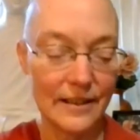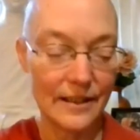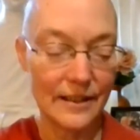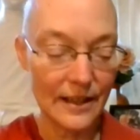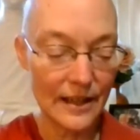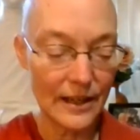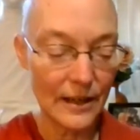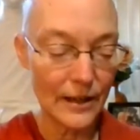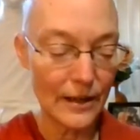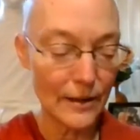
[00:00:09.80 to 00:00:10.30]

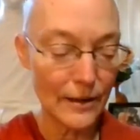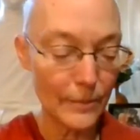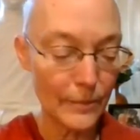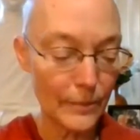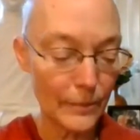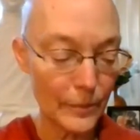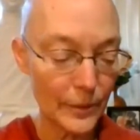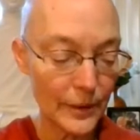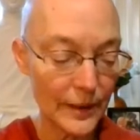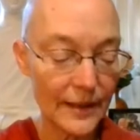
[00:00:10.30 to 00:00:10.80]
Today
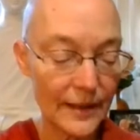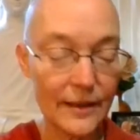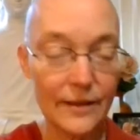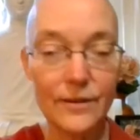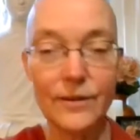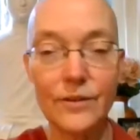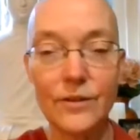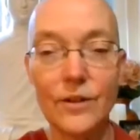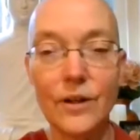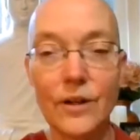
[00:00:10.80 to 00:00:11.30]
I'm
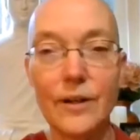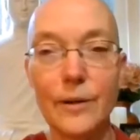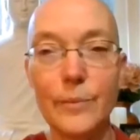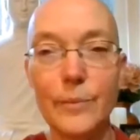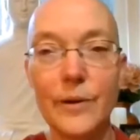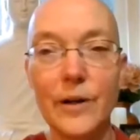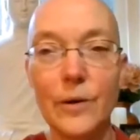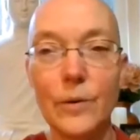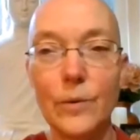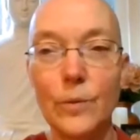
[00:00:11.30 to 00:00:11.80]
planning to talk
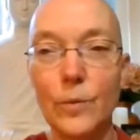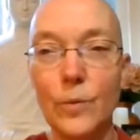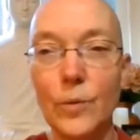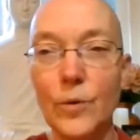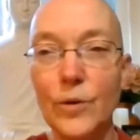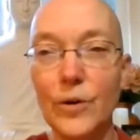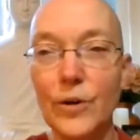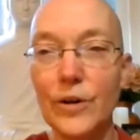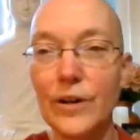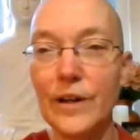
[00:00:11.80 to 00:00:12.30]
about
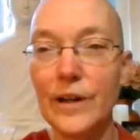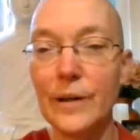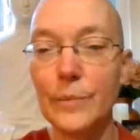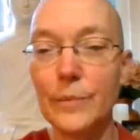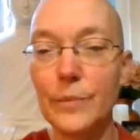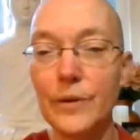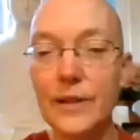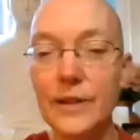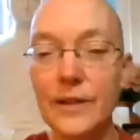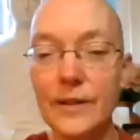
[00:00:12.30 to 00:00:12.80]
war
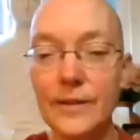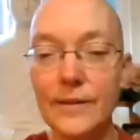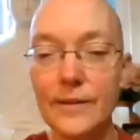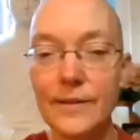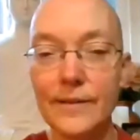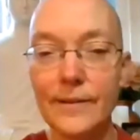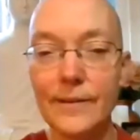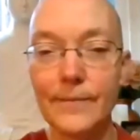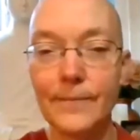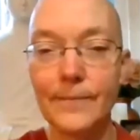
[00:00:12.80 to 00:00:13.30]
and
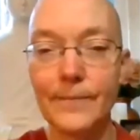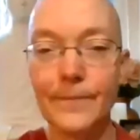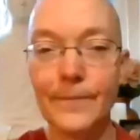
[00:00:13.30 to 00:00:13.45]
peace.